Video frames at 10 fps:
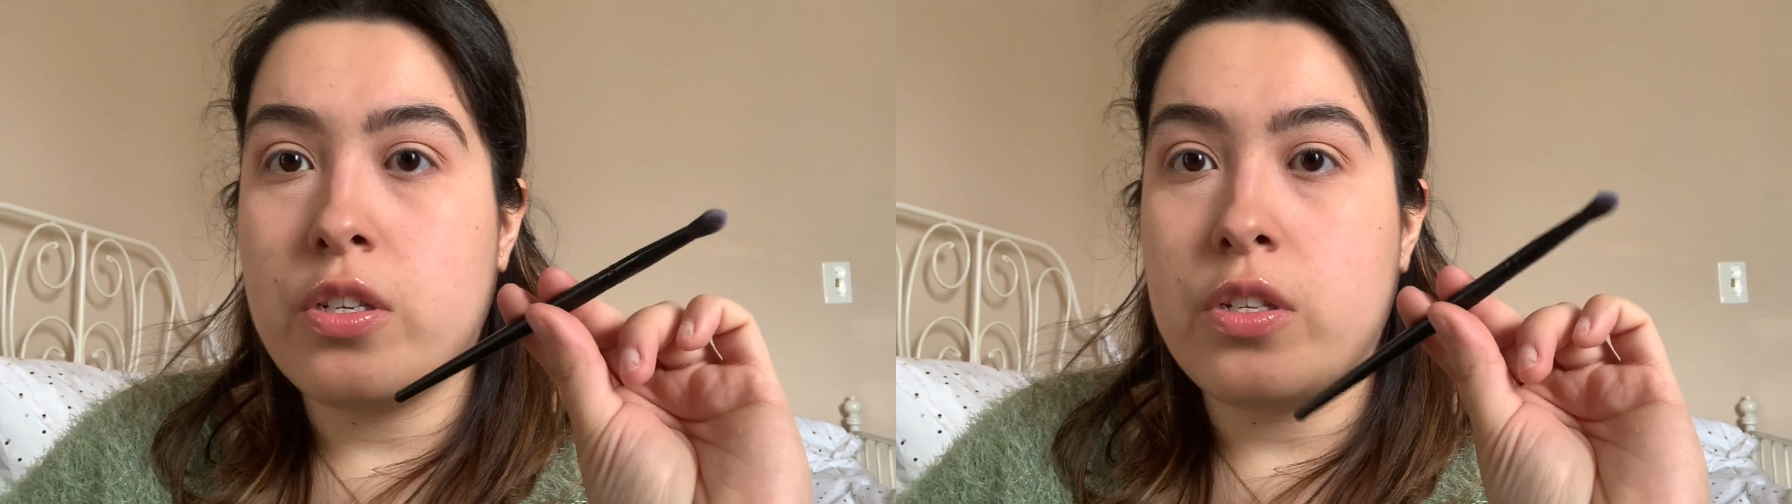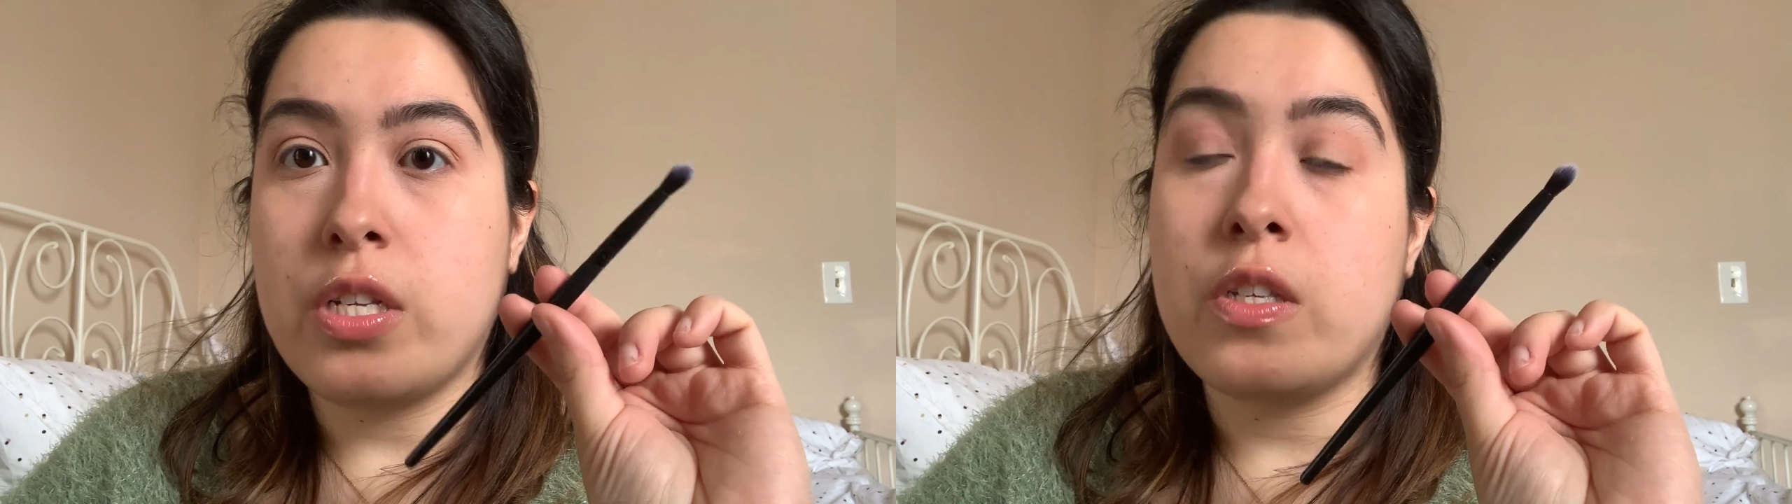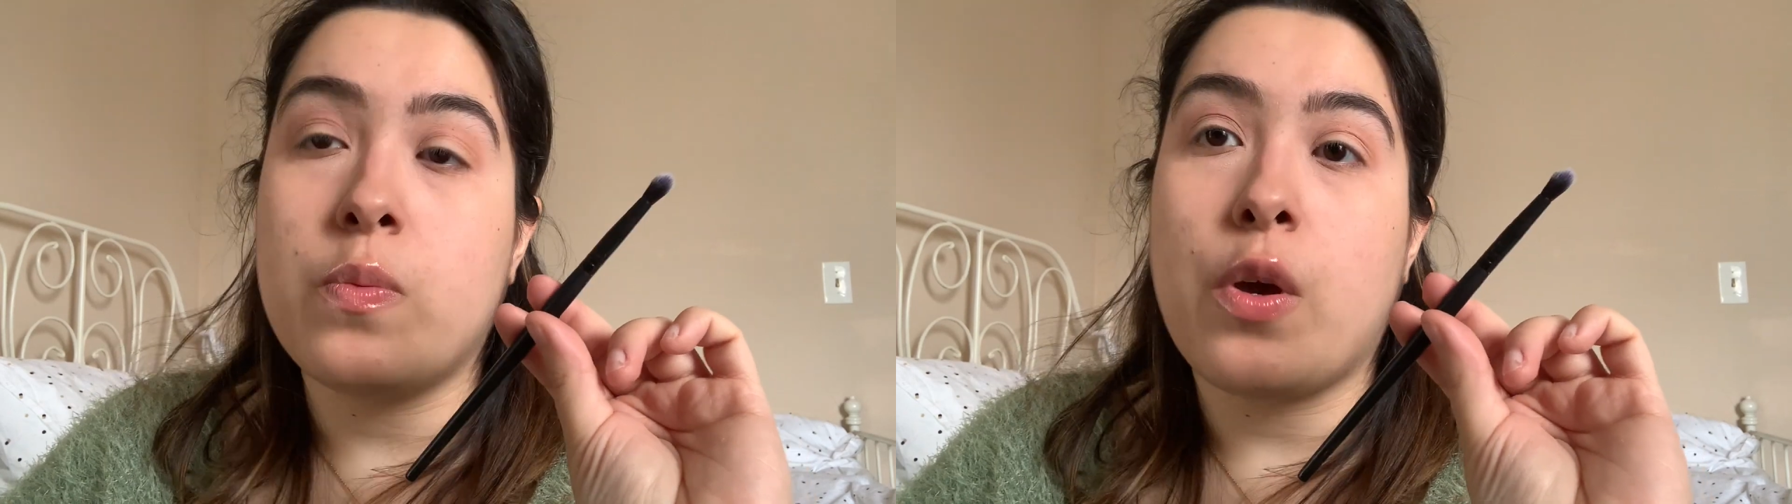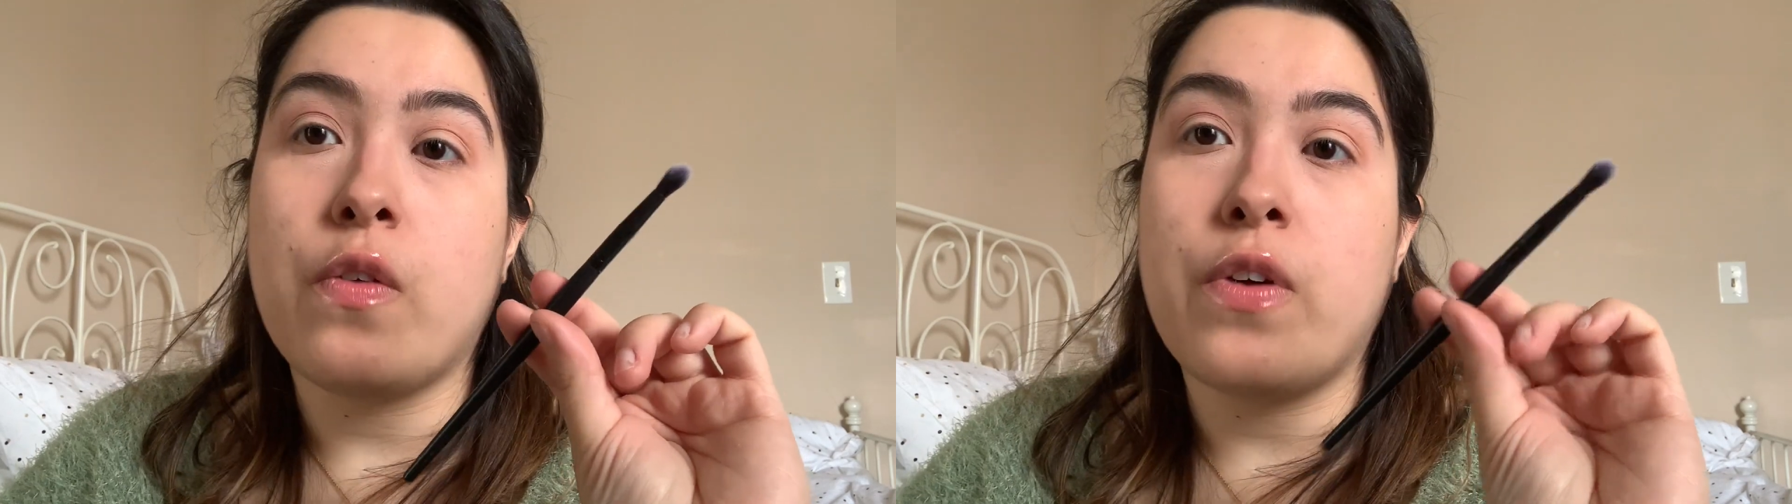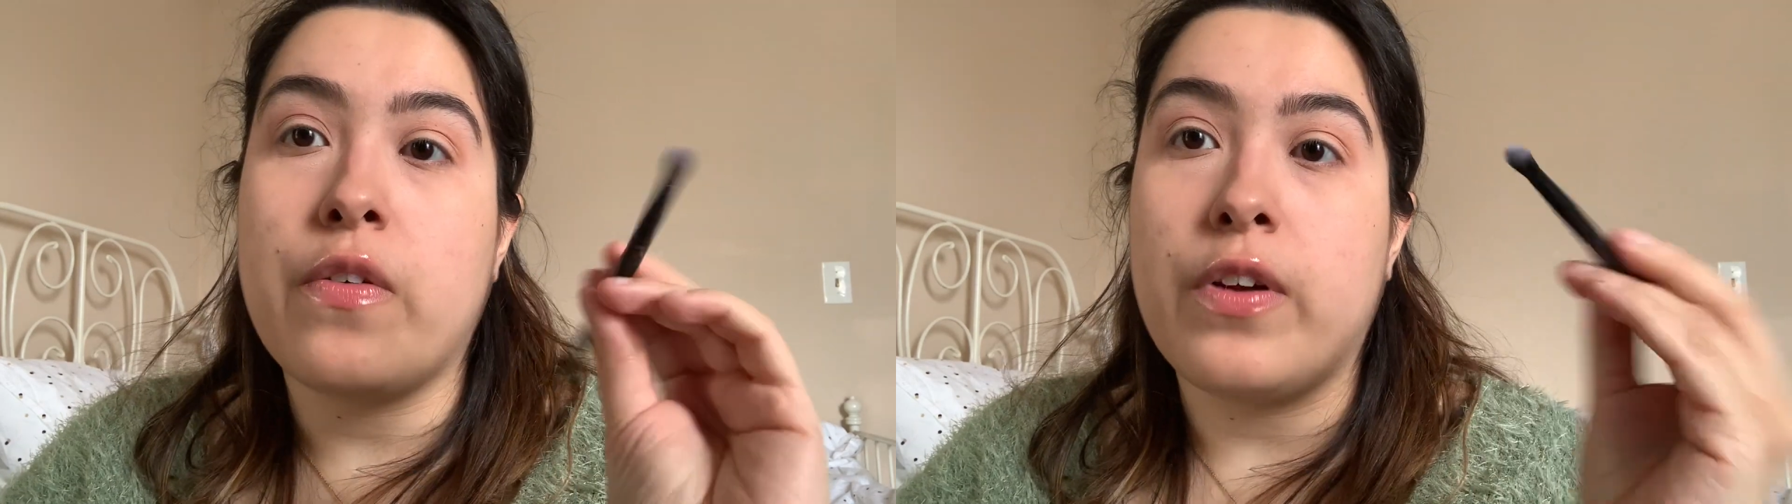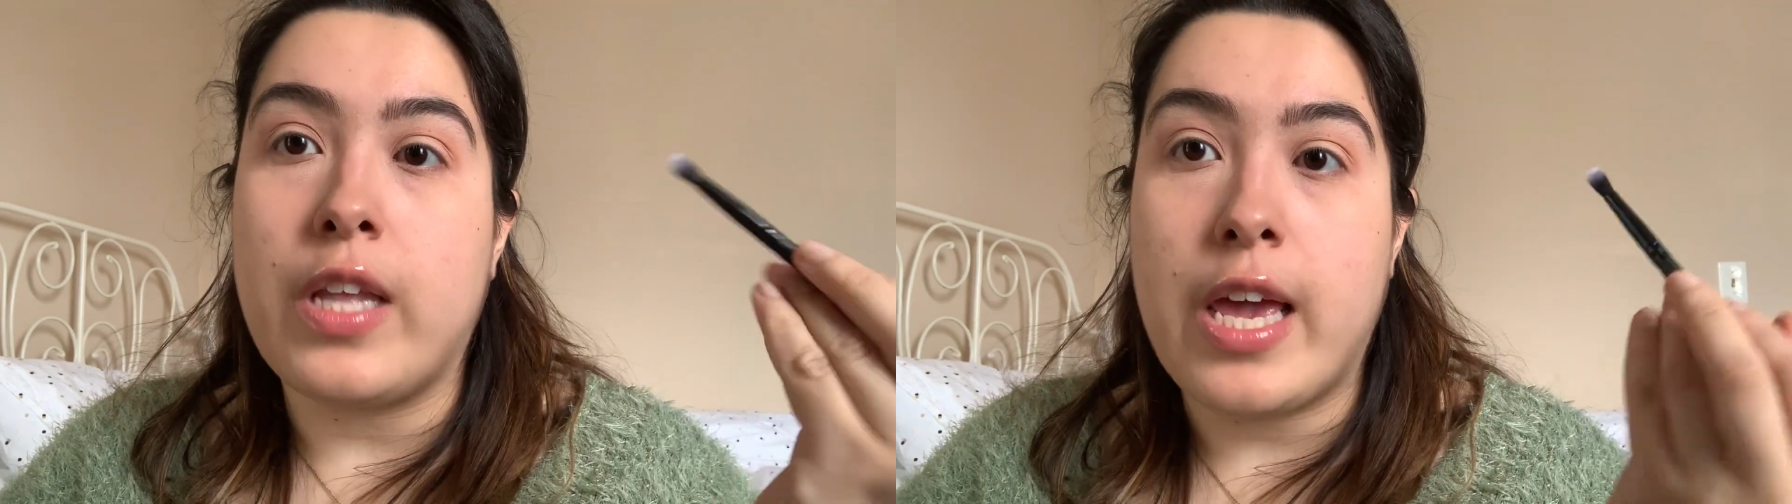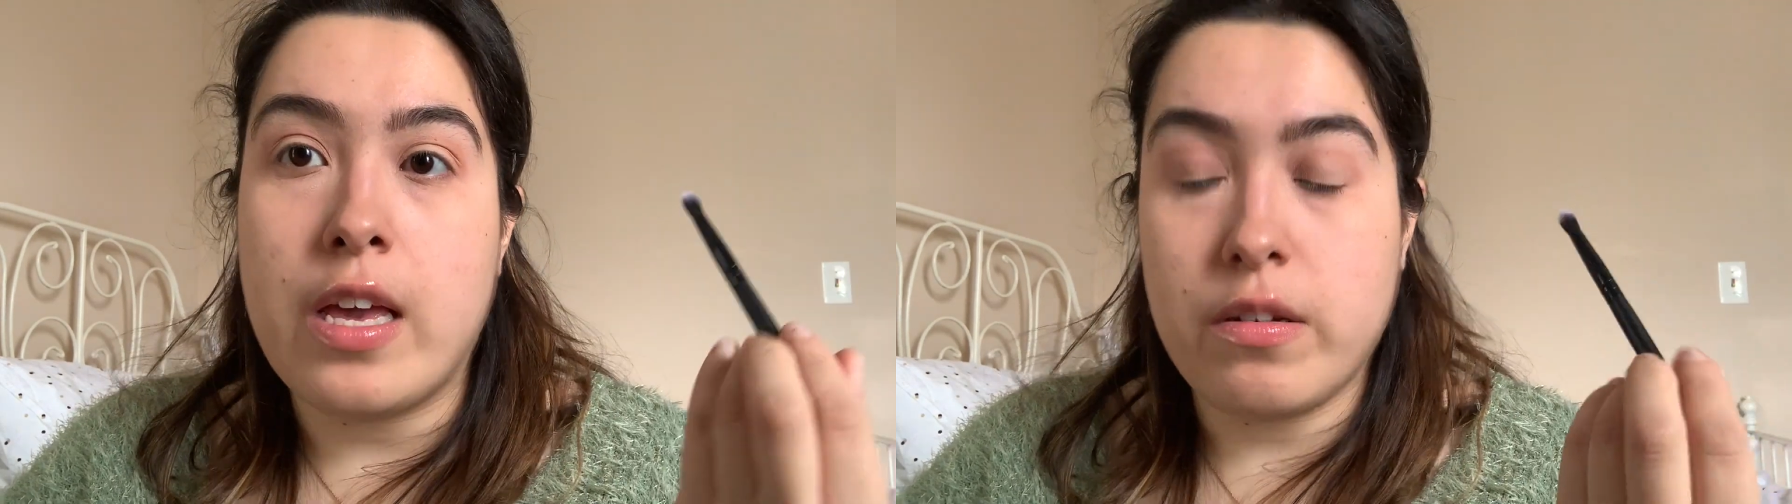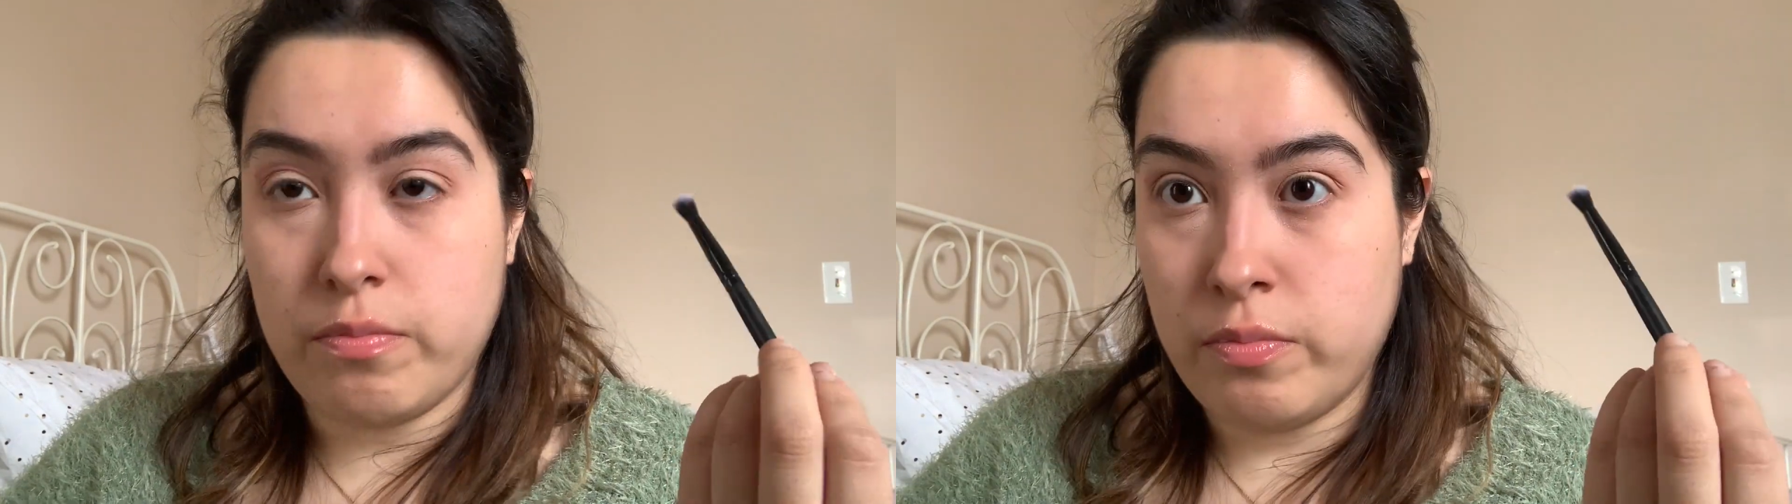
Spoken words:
This is perfect for like